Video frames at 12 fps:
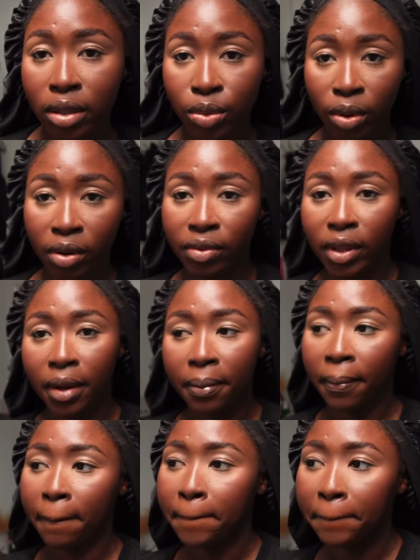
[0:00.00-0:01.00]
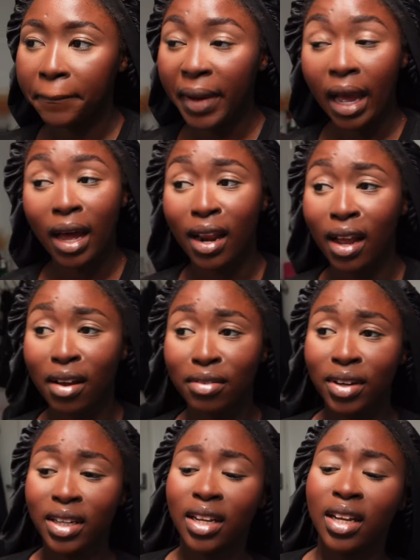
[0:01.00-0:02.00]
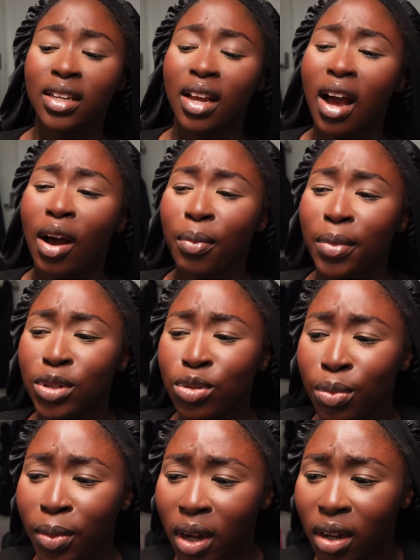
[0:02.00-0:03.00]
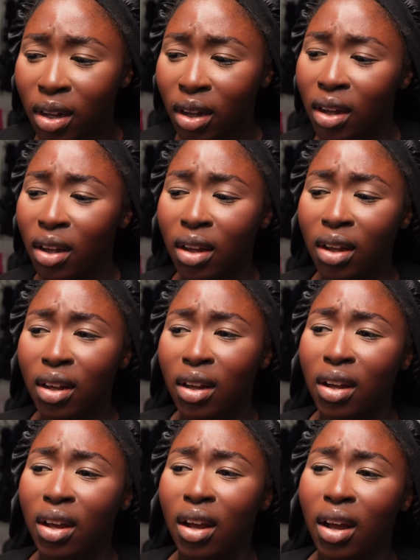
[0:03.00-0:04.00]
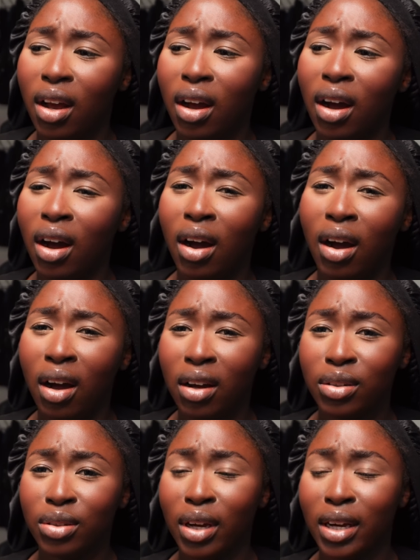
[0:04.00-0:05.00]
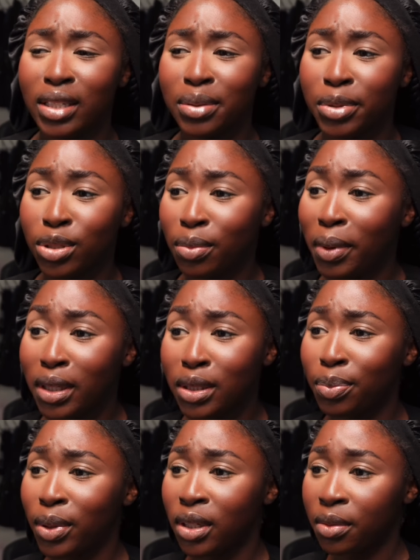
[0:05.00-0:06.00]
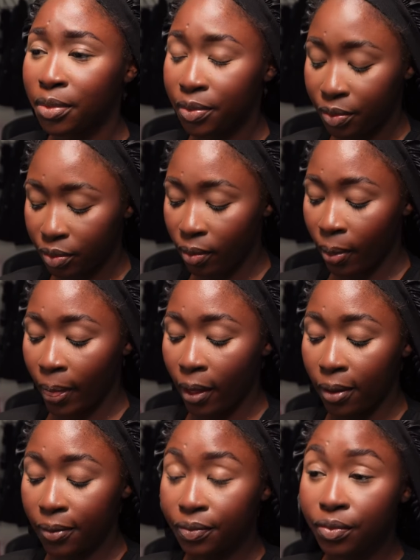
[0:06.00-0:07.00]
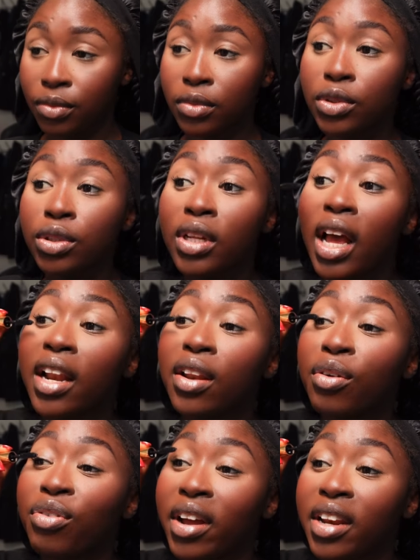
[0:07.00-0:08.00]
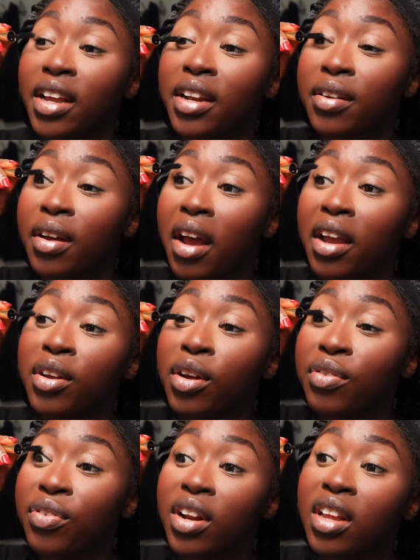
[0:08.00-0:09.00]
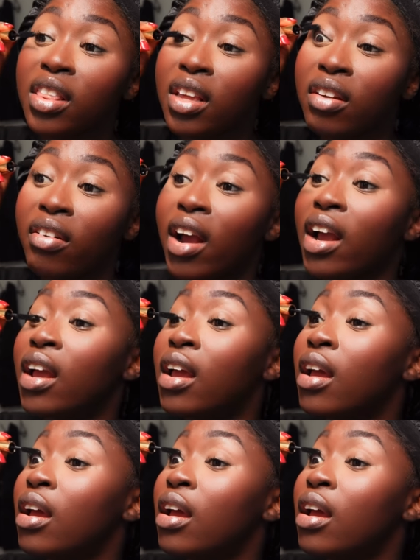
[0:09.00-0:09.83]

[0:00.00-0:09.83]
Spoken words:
is one of them. I can't find any. Oh, my stomach. Ah, guys, my stomach's been, today I did not find any. And you know the funny thing, right?